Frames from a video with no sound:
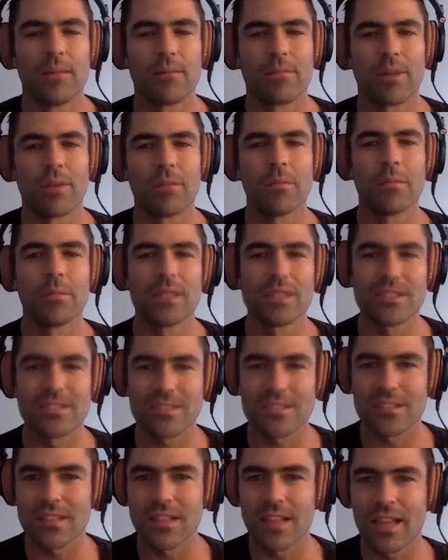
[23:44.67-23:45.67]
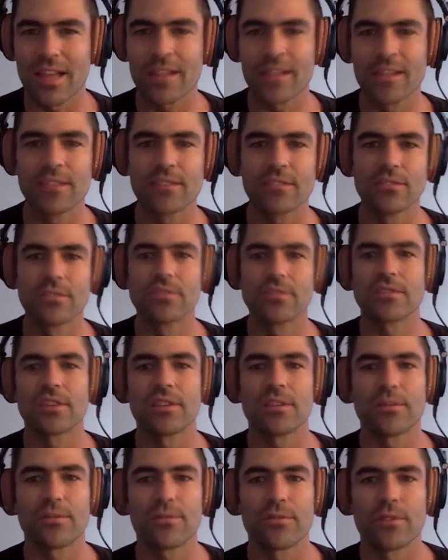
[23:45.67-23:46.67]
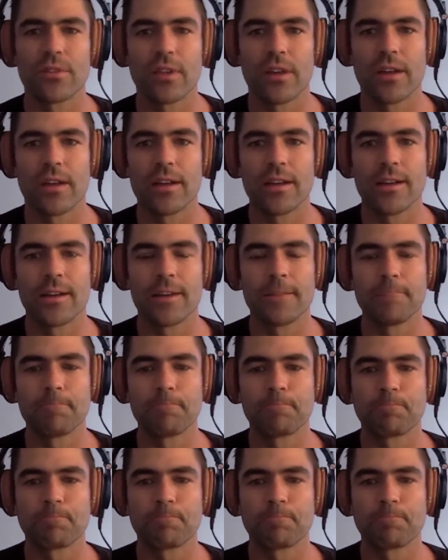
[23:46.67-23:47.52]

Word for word: probably slightly too stiff, or